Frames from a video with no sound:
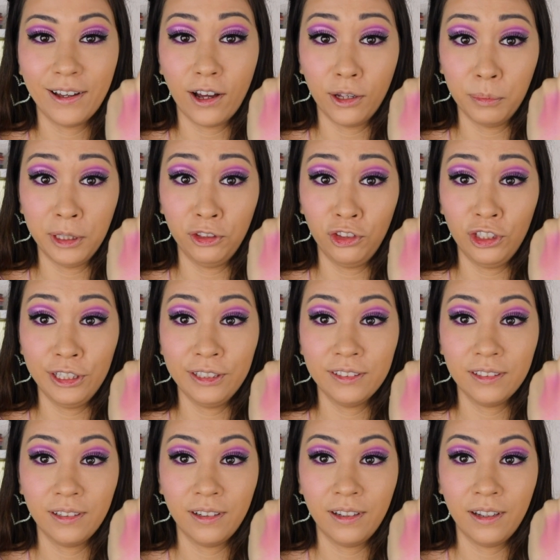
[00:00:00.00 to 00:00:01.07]
on my
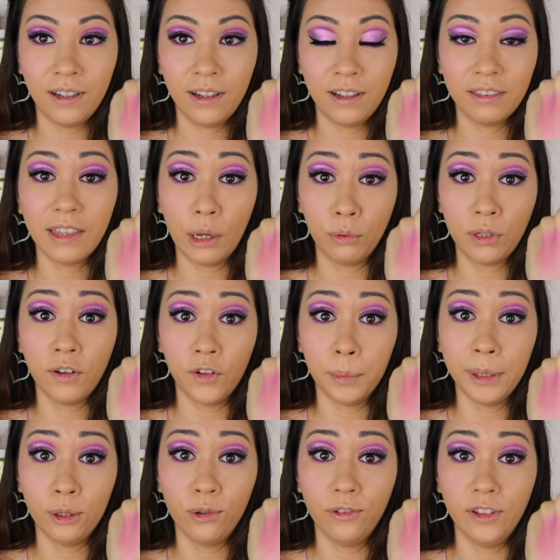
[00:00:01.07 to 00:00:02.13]
cheeks, that would cover
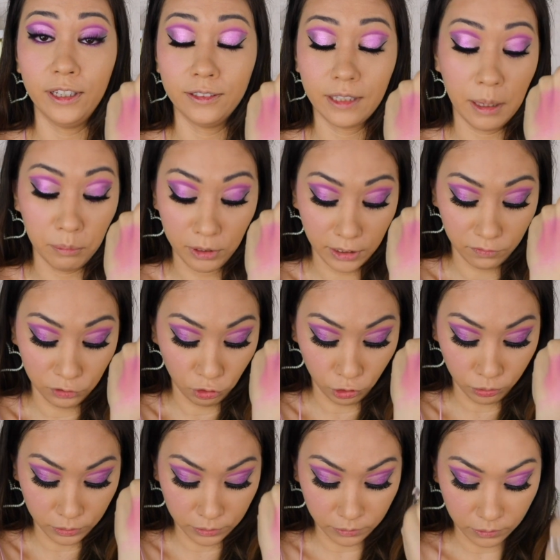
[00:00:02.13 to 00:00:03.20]
my whole face. I'm not even
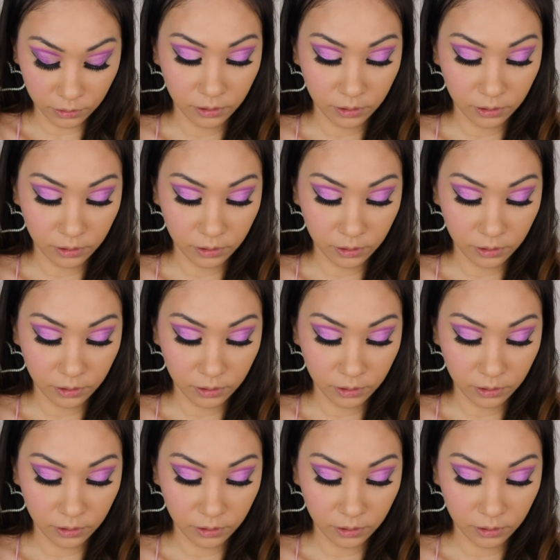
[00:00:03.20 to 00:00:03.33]
joking.